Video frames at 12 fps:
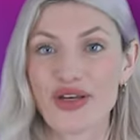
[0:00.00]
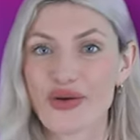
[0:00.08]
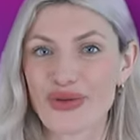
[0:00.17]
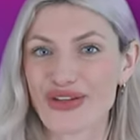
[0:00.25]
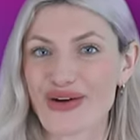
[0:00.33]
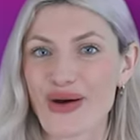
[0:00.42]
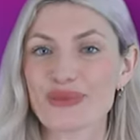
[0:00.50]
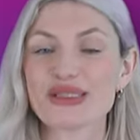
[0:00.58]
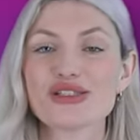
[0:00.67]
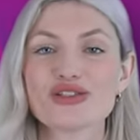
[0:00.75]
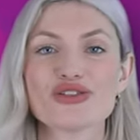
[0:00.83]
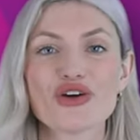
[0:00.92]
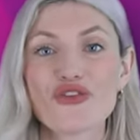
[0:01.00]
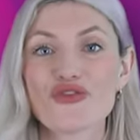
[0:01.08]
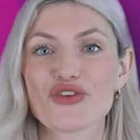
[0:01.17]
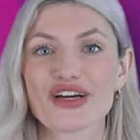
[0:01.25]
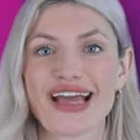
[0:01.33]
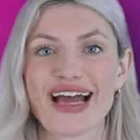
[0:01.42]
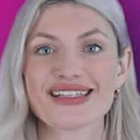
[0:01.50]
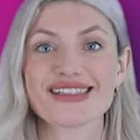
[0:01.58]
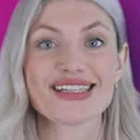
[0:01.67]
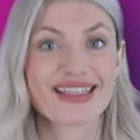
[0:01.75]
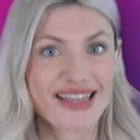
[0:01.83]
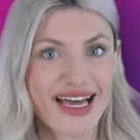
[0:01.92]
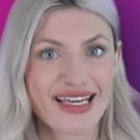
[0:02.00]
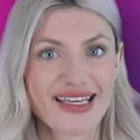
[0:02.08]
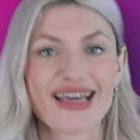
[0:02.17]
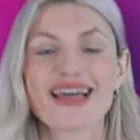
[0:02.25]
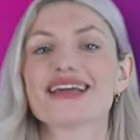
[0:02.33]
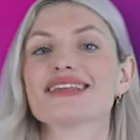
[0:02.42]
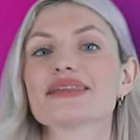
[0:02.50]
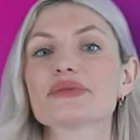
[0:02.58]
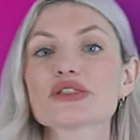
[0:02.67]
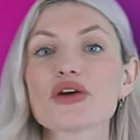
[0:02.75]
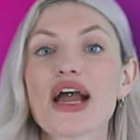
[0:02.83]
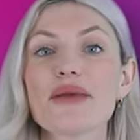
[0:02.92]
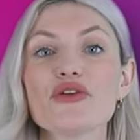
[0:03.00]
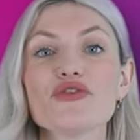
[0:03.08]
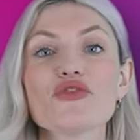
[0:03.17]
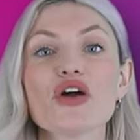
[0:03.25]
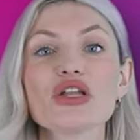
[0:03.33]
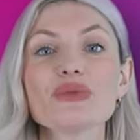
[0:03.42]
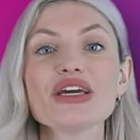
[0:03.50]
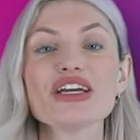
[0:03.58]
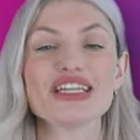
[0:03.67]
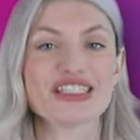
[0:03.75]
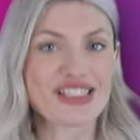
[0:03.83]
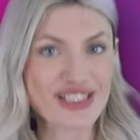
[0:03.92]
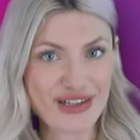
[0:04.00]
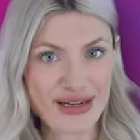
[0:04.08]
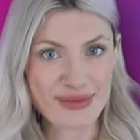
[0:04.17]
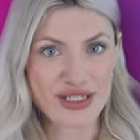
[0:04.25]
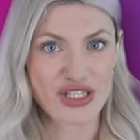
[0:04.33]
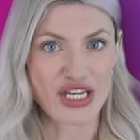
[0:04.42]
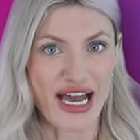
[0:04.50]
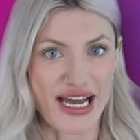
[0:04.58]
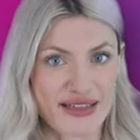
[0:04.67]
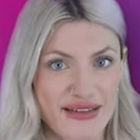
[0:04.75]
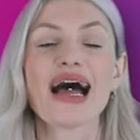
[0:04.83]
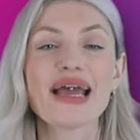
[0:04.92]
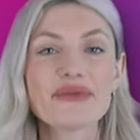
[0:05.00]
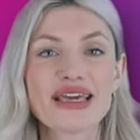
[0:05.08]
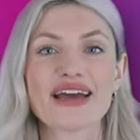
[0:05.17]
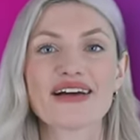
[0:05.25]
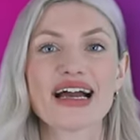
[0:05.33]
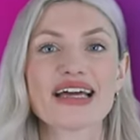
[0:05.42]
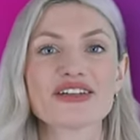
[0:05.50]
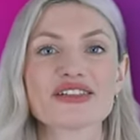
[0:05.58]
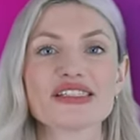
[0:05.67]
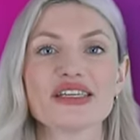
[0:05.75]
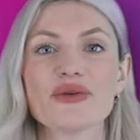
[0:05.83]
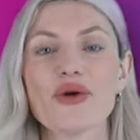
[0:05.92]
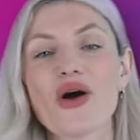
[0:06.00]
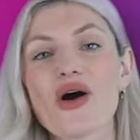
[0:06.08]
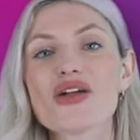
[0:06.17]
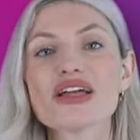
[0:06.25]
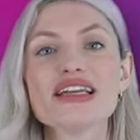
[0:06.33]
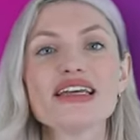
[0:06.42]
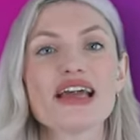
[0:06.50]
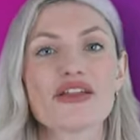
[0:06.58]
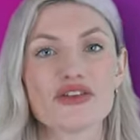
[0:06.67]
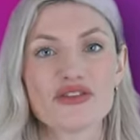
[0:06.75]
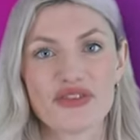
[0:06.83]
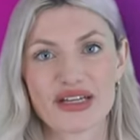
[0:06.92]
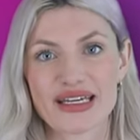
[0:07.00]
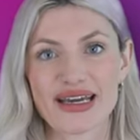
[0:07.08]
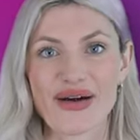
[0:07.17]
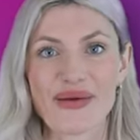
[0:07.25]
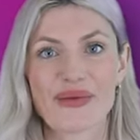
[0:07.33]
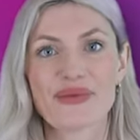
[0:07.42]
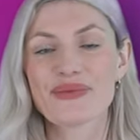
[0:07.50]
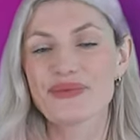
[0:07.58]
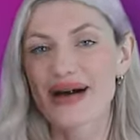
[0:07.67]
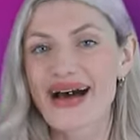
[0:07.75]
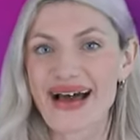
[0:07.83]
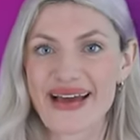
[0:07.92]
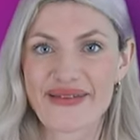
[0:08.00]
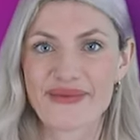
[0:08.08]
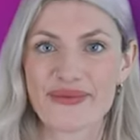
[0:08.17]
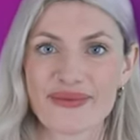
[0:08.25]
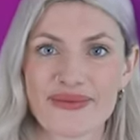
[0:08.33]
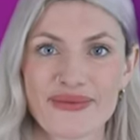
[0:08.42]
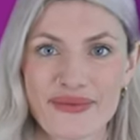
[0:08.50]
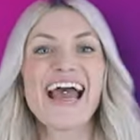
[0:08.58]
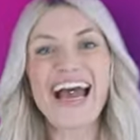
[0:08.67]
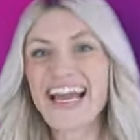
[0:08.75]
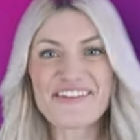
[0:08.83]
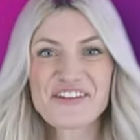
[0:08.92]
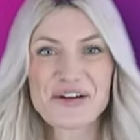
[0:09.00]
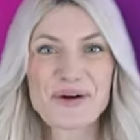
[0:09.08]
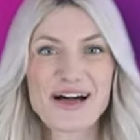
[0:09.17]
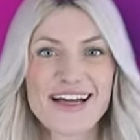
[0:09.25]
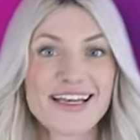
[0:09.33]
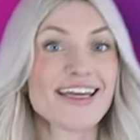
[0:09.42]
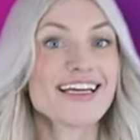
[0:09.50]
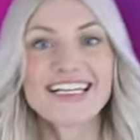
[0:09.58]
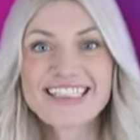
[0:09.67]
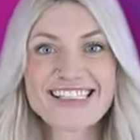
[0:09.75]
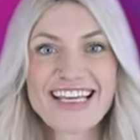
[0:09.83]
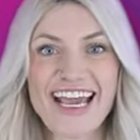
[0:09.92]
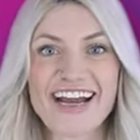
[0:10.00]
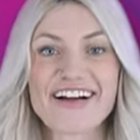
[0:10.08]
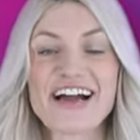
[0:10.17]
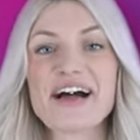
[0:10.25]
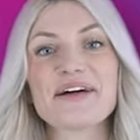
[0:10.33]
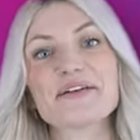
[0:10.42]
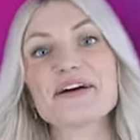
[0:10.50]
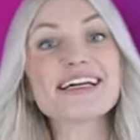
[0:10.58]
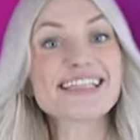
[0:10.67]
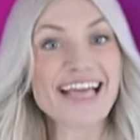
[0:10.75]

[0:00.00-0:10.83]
me know in the comments and don't forget to like, subscribe, and follow me on Instagram to chat. I'm Kara and I'll see you all in another video. Bye. Hey everyone, it's Kara, or